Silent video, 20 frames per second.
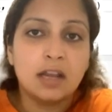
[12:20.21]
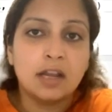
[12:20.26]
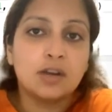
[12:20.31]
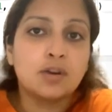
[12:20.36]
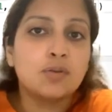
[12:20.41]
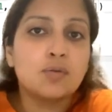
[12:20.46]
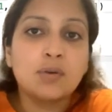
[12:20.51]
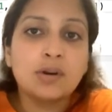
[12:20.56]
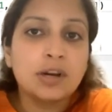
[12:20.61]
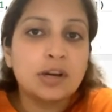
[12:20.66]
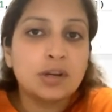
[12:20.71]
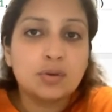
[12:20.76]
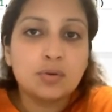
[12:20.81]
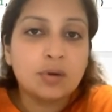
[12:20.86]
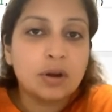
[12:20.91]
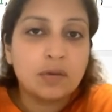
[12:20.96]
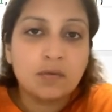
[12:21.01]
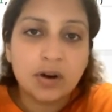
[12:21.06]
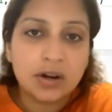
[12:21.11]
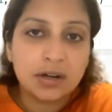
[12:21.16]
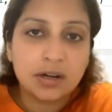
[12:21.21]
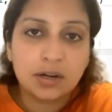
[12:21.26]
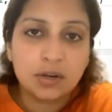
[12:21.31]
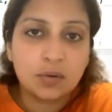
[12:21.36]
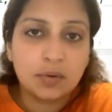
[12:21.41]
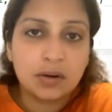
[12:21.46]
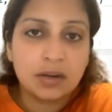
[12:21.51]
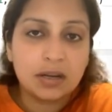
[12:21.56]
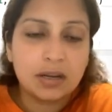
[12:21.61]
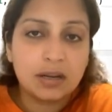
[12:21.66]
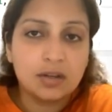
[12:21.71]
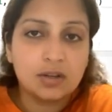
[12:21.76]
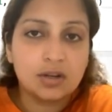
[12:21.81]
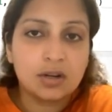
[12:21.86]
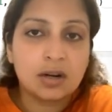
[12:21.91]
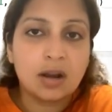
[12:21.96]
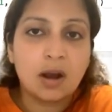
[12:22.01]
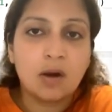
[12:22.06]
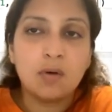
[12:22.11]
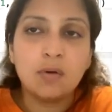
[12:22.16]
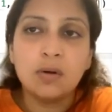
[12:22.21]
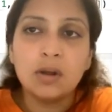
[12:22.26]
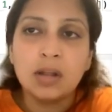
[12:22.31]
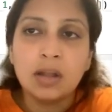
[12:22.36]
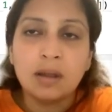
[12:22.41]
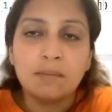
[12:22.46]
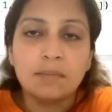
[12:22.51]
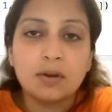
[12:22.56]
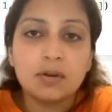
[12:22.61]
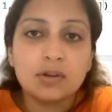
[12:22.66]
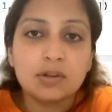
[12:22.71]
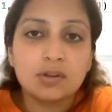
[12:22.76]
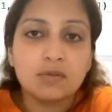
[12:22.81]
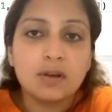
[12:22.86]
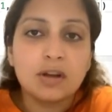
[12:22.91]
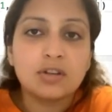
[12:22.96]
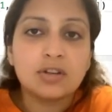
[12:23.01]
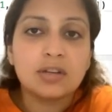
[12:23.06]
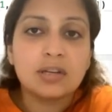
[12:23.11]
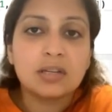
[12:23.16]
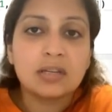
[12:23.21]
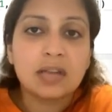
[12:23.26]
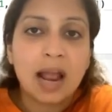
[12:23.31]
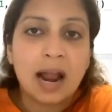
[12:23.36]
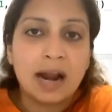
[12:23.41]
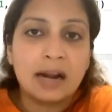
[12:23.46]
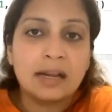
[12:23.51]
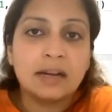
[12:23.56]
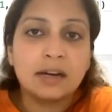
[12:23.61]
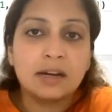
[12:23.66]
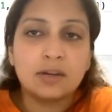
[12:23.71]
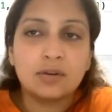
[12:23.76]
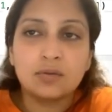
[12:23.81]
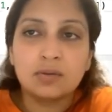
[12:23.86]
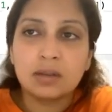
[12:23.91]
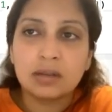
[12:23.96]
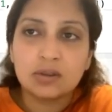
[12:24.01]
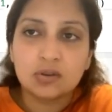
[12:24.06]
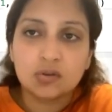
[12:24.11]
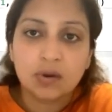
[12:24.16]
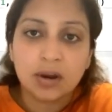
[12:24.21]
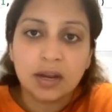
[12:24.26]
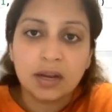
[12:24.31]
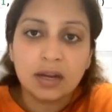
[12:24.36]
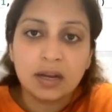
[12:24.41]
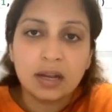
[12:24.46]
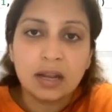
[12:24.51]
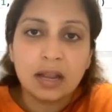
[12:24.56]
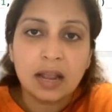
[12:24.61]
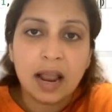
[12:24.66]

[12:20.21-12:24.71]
You don't need to convert it to integer now because you are just adding it to the string,